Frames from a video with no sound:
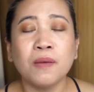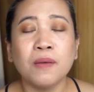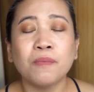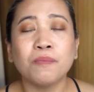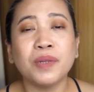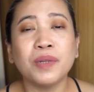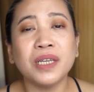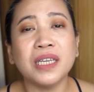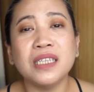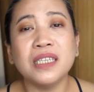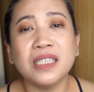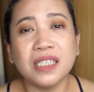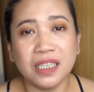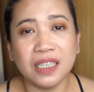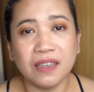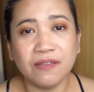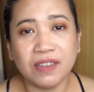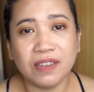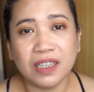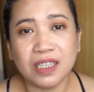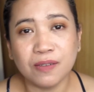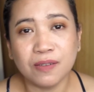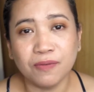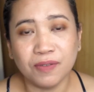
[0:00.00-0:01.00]
please give
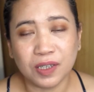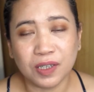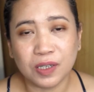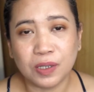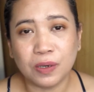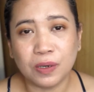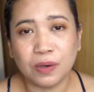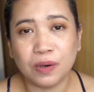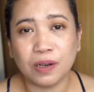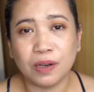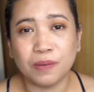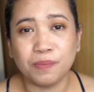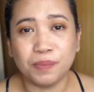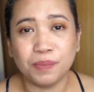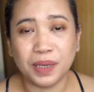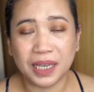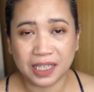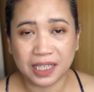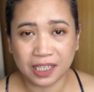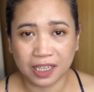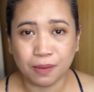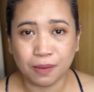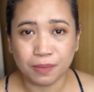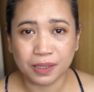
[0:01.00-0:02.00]
this video a
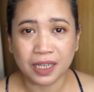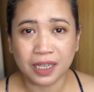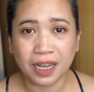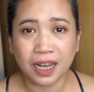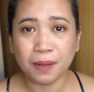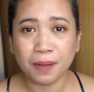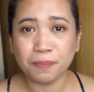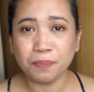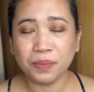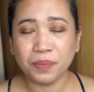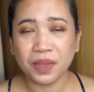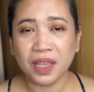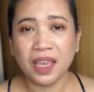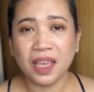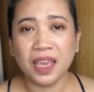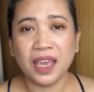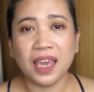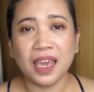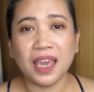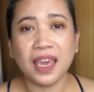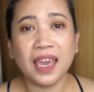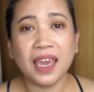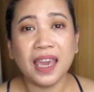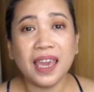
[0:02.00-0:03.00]
big thumbs up,
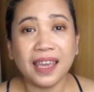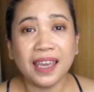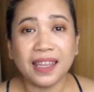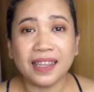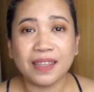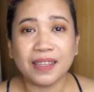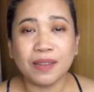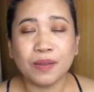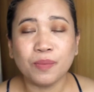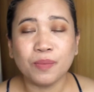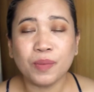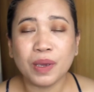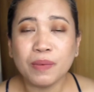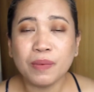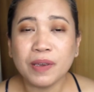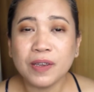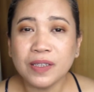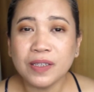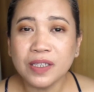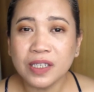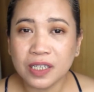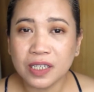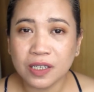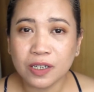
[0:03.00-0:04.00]
and maybe
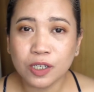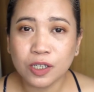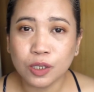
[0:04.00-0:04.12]
consider